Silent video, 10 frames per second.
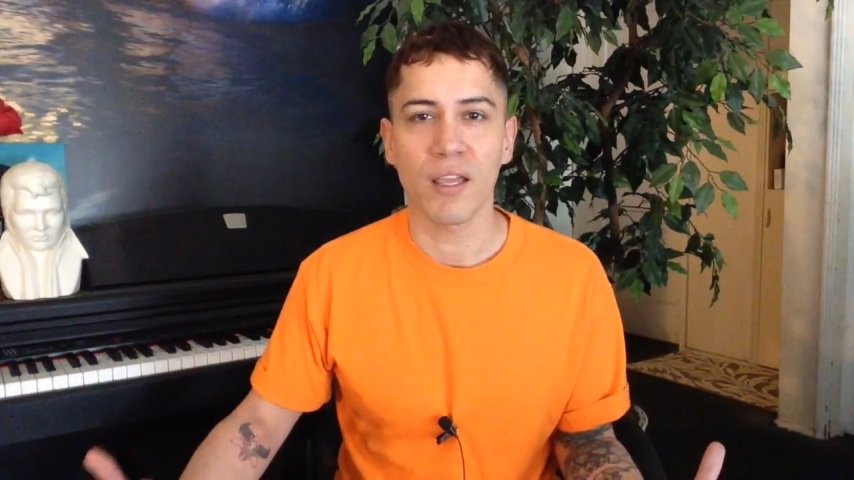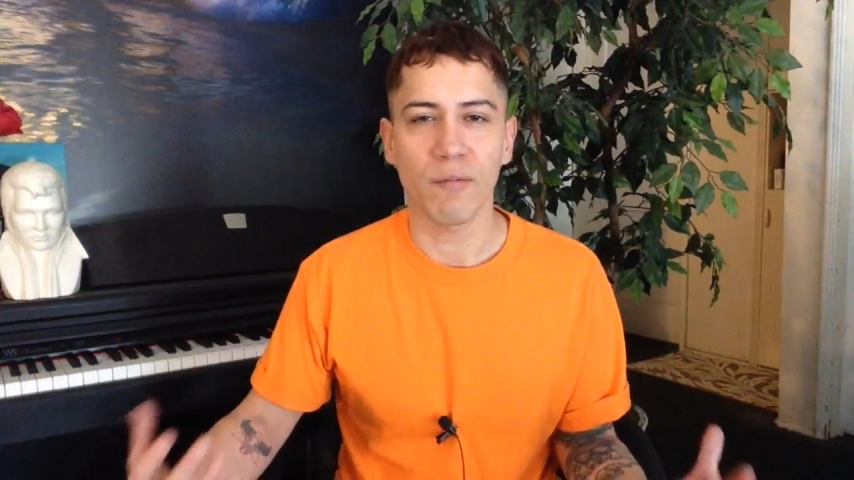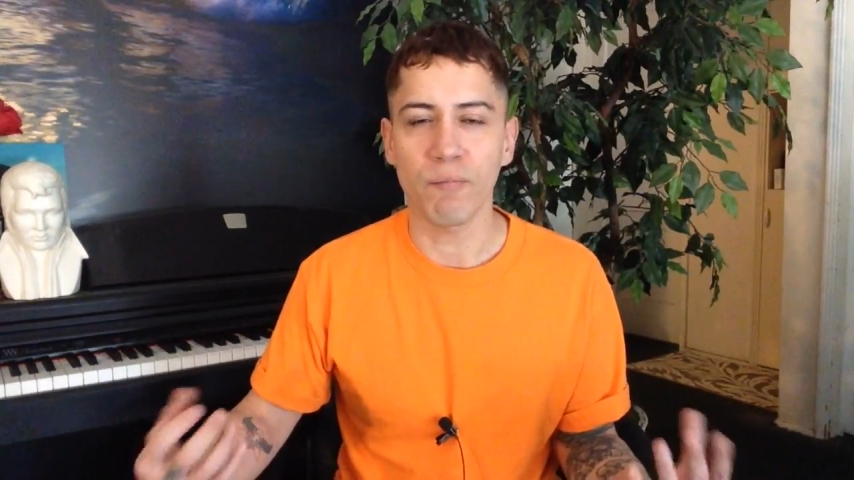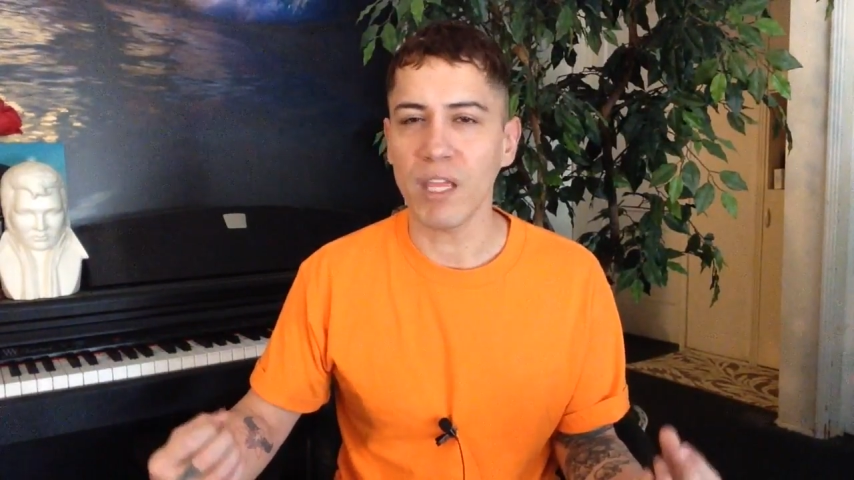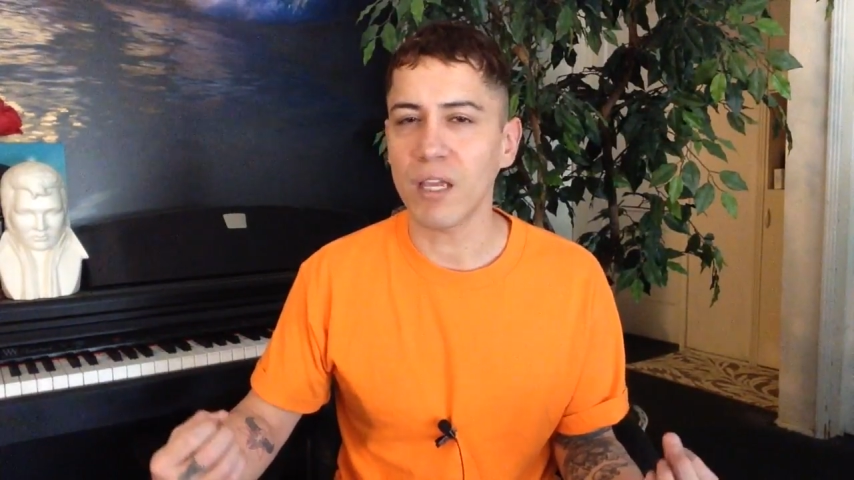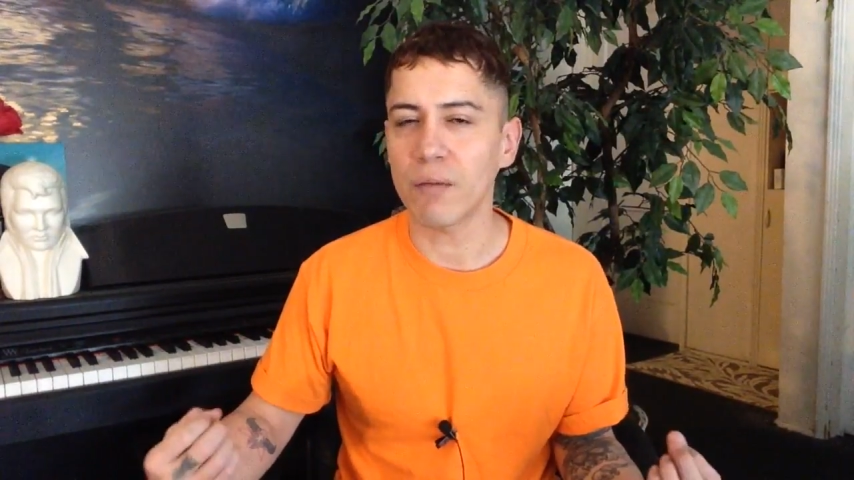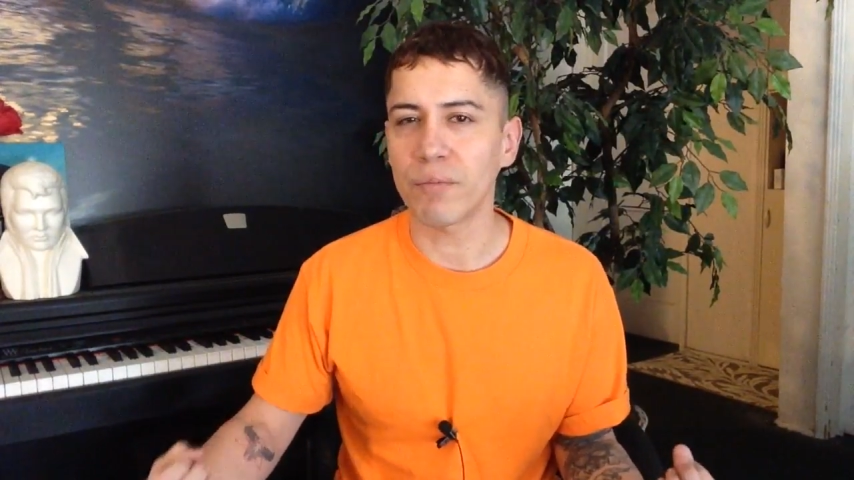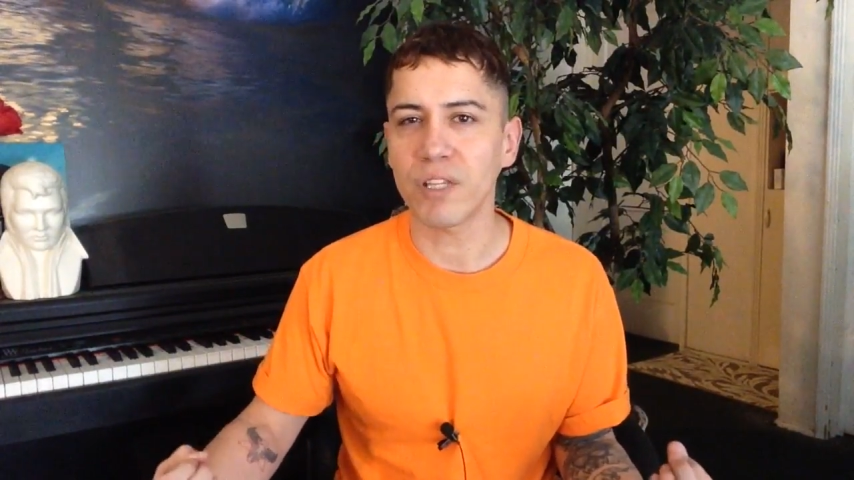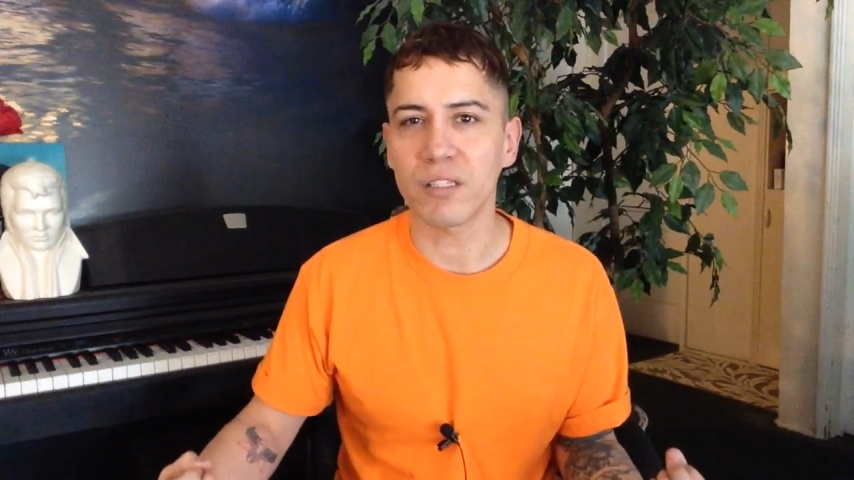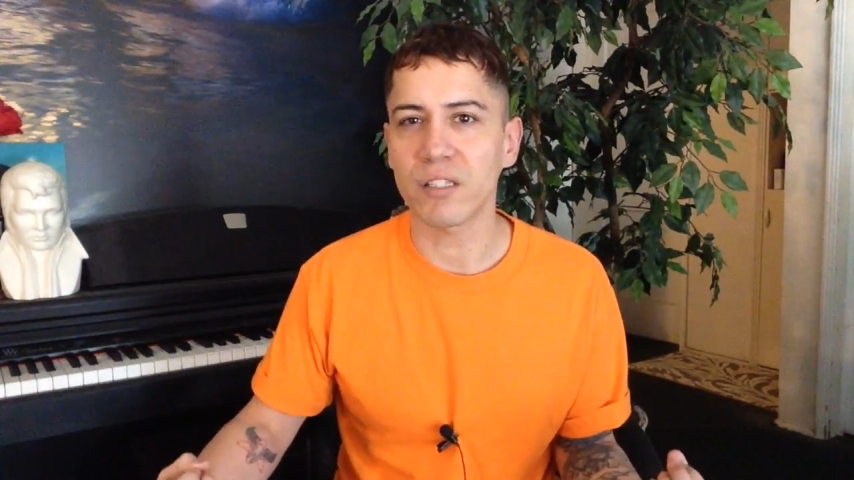it made
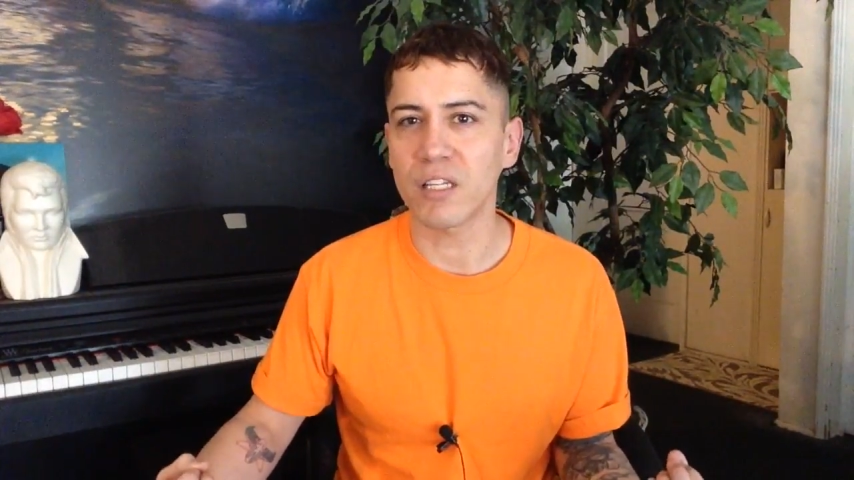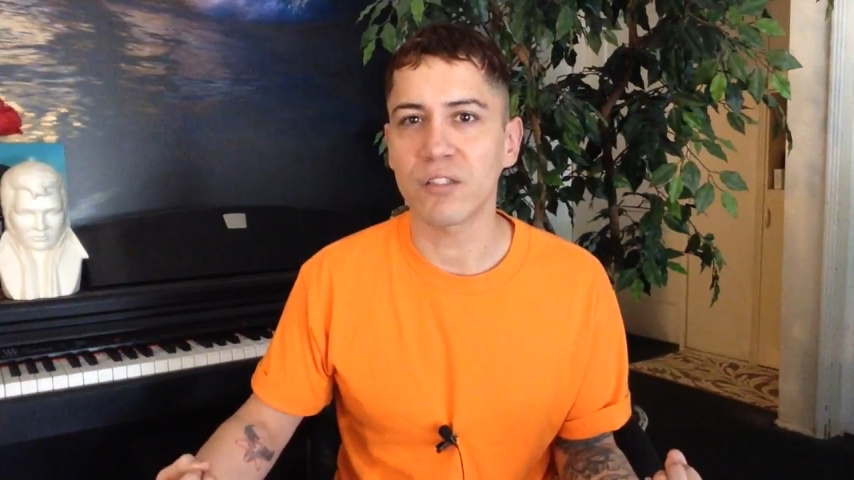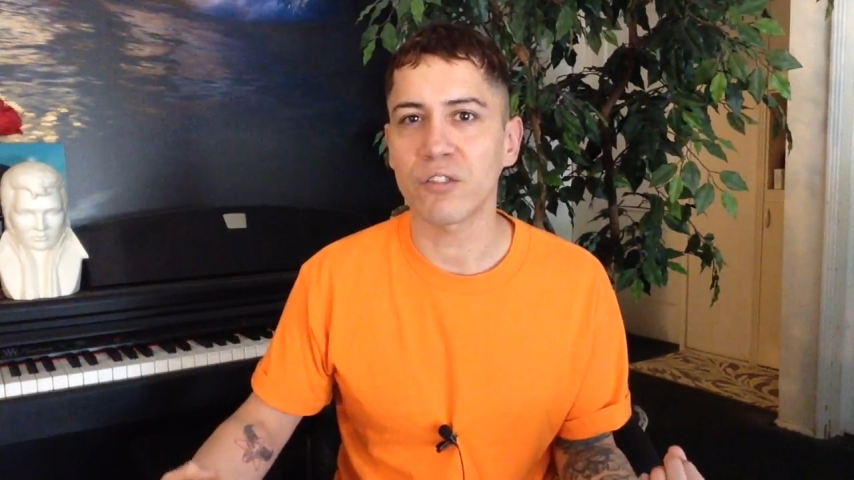complete sense